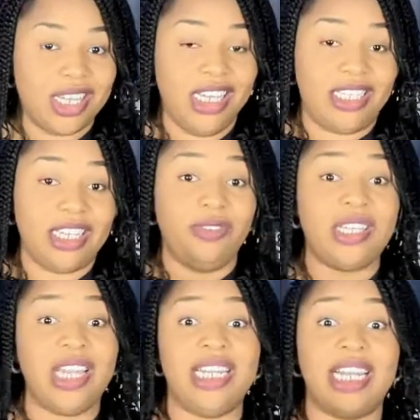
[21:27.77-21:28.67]
Instead of
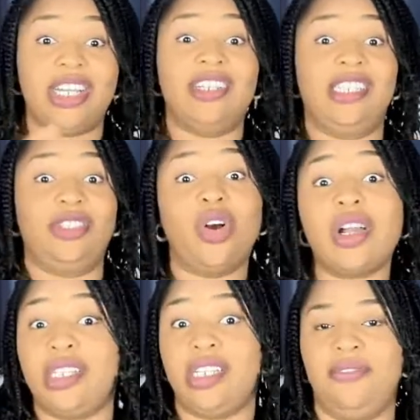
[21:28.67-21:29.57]
saying that child is a
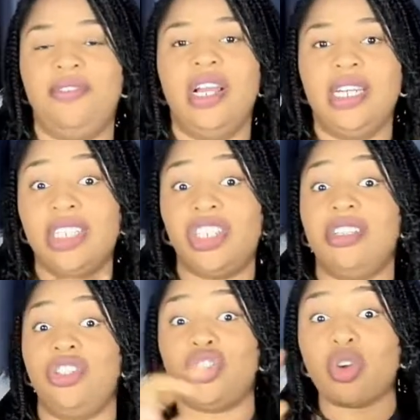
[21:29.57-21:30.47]
talkative, that
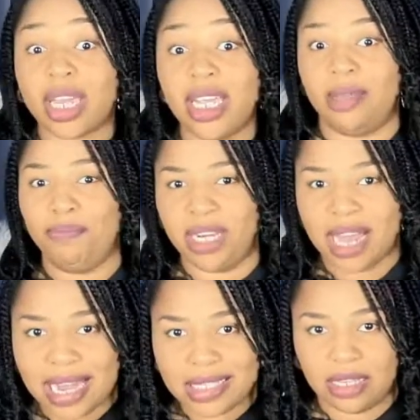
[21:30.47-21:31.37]
child is talking and being
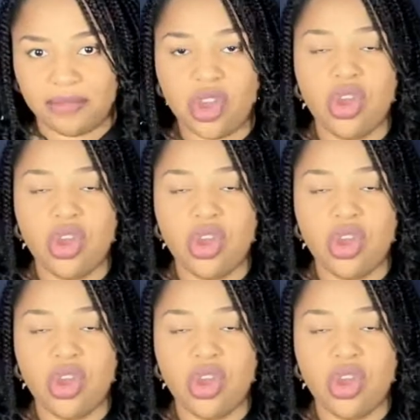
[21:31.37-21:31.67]
active.